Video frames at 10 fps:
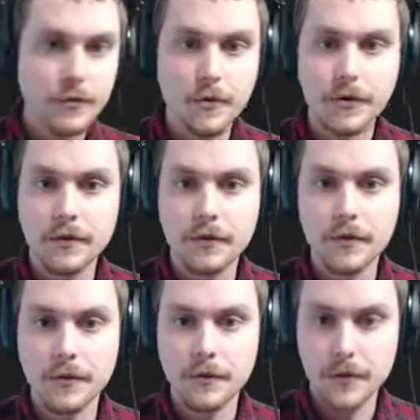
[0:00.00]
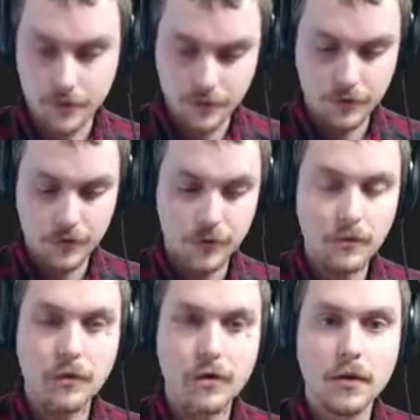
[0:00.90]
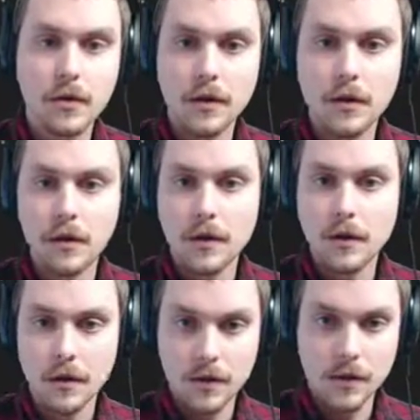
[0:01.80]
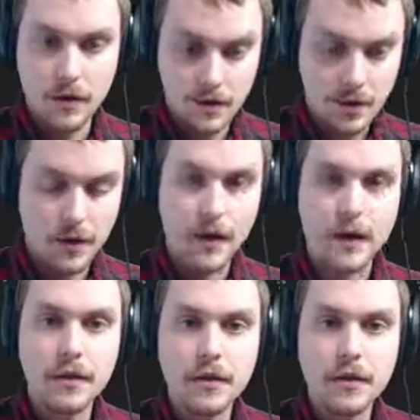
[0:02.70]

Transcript: going to do is to add